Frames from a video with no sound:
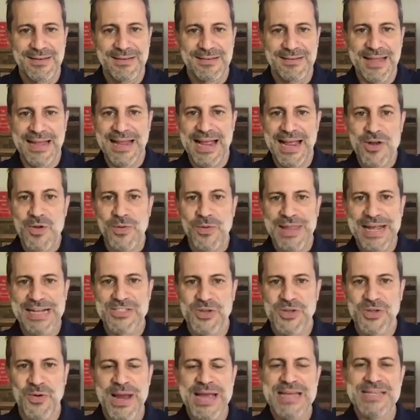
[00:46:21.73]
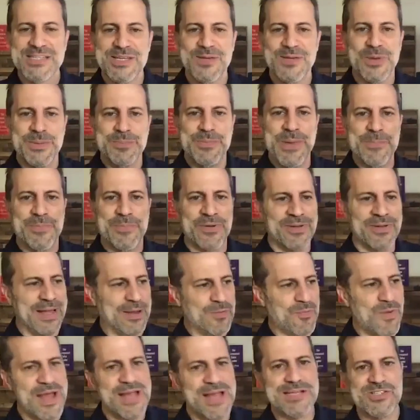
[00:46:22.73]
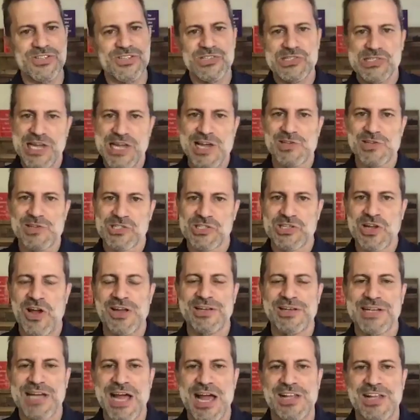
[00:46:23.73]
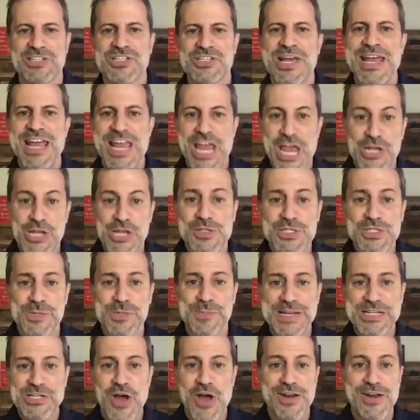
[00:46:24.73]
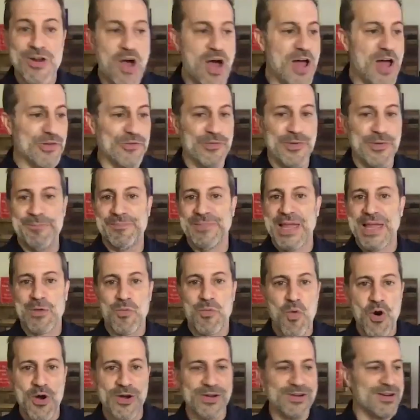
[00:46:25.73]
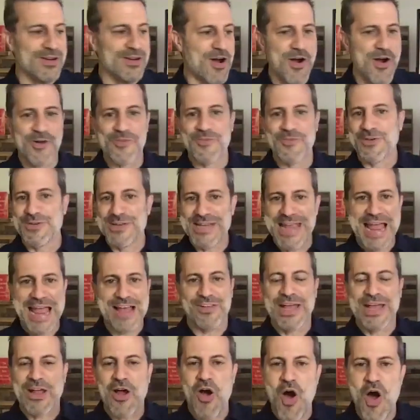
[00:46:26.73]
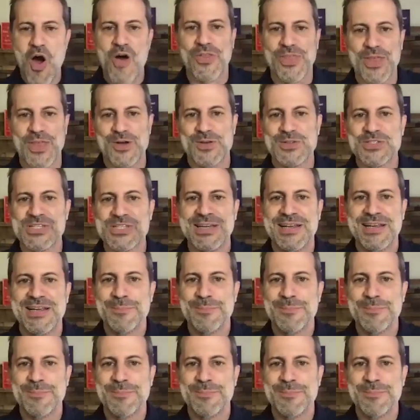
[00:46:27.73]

Like, I know that's crazy when people are like, why isn't sales taught college? It used to be taught in all of them, like Wharton, Harvard, Yale, like all those.